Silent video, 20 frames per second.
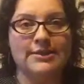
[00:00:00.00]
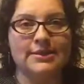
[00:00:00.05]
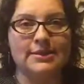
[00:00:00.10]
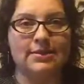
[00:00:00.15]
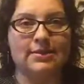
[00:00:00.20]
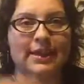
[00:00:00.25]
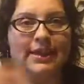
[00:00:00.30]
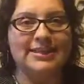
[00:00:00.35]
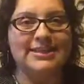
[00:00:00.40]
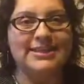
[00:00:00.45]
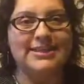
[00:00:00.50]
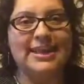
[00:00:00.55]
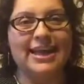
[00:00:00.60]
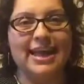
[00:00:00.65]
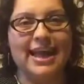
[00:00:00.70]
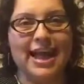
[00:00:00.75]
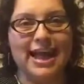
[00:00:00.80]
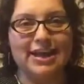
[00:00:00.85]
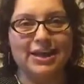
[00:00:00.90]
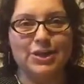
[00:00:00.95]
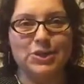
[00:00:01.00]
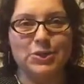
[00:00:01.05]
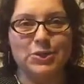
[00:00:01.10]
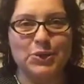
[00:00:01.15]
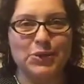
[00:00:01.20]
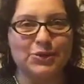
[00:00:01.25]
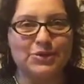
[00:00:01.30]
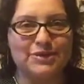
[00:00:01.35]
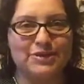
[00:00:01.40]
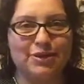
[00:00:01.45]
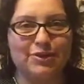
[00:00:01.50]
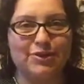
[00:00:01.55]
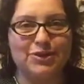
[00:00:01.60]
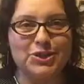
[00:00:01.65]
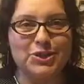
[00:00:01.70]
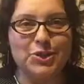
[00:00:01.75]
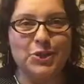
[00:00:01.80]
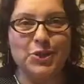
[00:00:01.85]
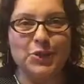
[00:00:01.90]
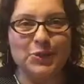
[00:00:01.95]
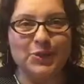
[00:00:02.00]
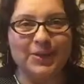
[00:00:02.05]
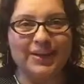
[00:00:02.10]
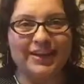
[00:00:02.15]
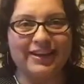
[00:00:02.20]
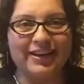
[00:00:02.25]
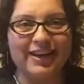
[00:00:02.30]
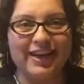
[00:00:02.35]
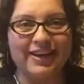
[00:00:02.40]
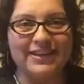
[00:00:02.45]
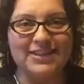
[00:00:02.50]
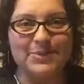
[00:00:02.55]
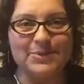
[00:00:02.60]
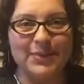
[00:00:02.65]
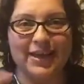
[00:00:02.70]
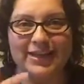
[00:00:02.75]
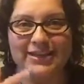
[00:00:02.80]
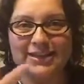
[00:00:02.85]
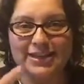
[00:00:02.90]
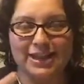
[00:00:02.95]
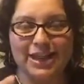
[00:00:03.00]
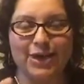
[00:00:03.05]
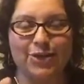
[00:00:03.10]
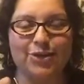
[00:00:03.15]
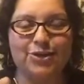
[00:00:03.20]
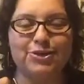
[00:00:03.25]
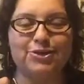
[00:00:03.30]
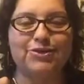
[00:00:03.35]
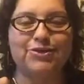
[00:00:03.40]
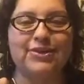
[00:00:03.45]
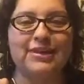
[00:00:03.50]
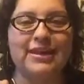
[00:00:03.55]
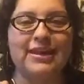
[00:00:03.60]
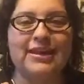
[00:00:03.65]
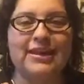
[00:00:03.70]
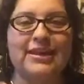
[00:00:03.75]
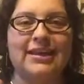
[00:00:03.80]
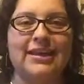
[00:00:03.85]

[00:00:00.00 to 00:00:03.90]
So like today I had a do-it-yourself deodorant class, right? It's here on the feed.